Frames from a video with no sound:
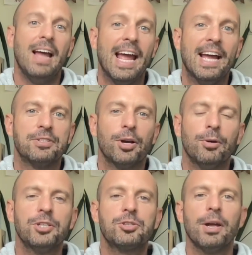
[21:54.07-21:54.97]
And
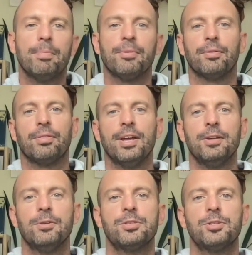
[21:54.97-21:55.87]
Tony Draper,
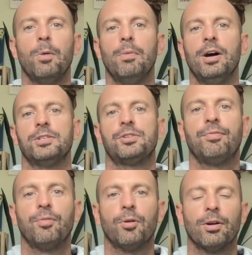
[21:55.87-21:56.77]
thank you so much
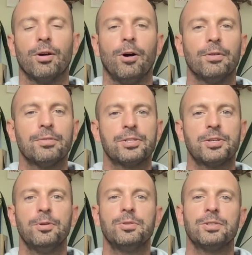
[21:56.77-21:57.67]
for all the
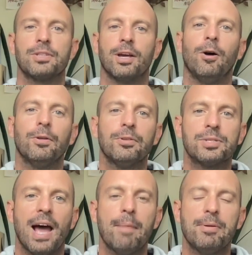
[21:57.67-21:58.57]
tunes, all
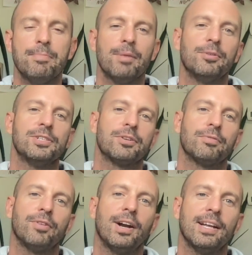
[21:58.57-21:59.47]
those happy memories
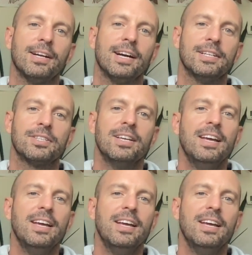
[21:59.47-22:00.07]
on Friday nights.